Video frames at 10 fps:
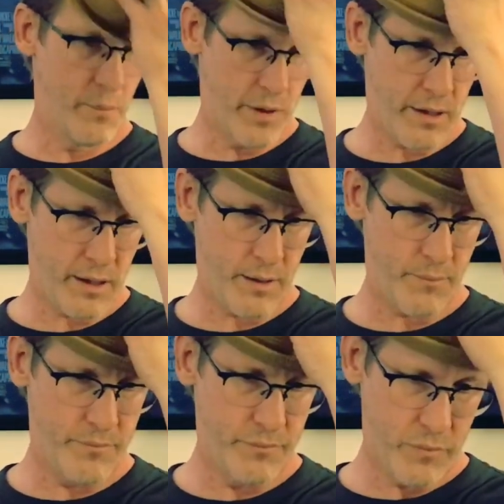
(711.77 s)
But
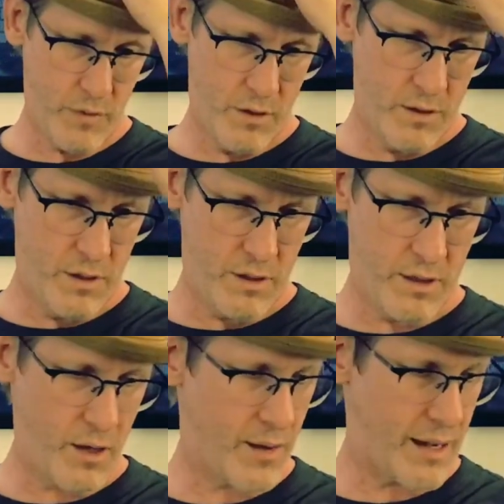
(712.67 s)

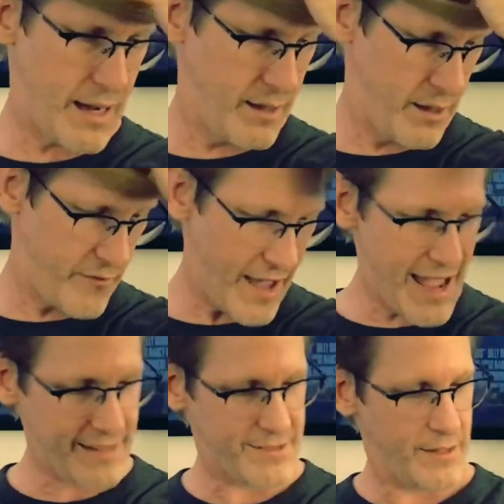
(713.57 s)
I love
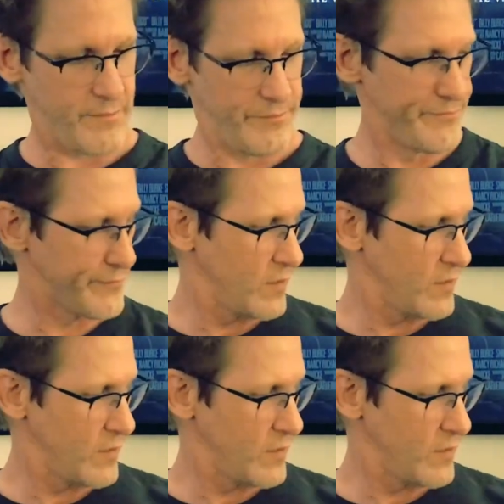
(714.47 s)
hats, and